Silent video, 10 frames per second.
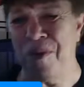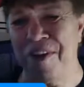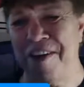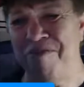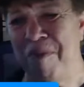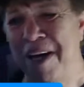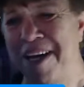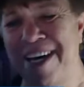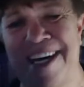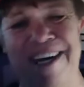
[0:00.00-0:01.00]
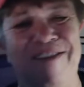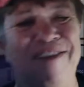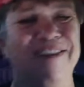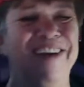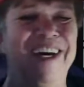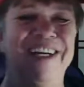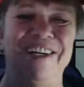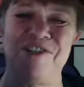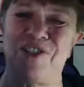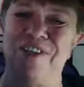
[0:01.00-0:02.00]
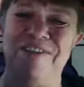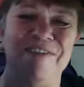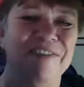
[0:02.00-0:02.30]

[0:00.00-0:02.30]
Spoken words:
leave my keys in the ignition.